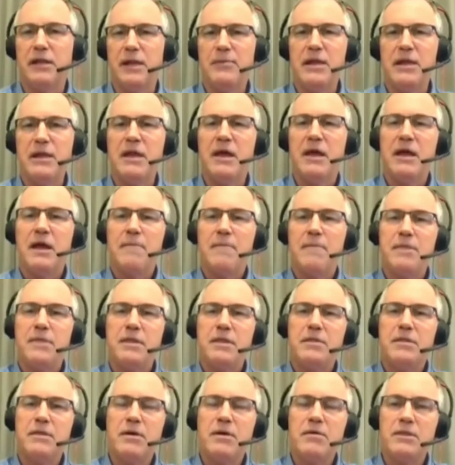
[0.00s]
I mean,
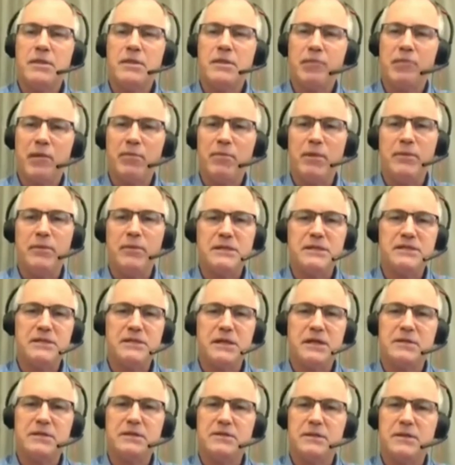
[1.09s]
the problem is
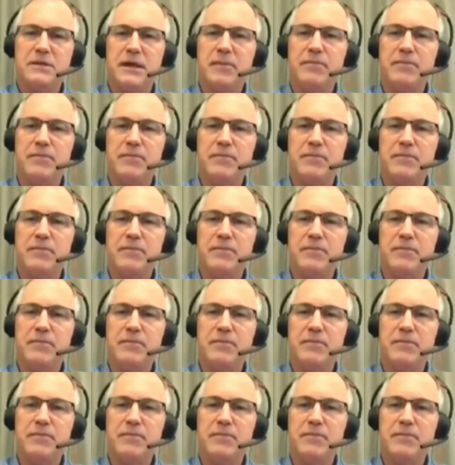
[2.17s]
that